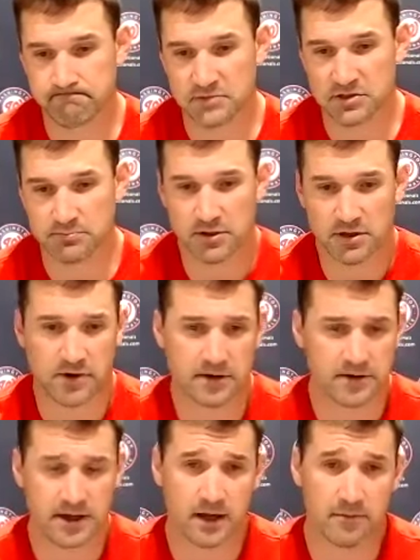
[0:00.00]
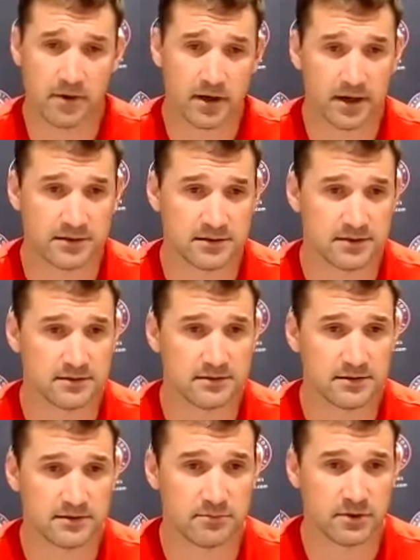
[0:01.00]
just being around the game, I guess,
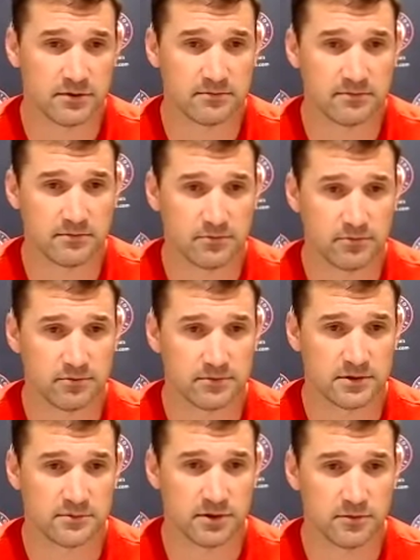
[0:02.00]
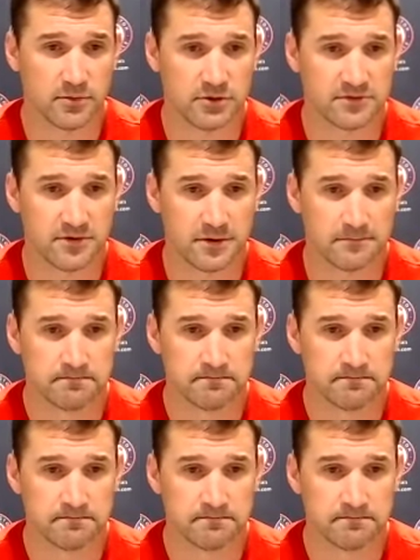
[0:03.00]
has been the most fun.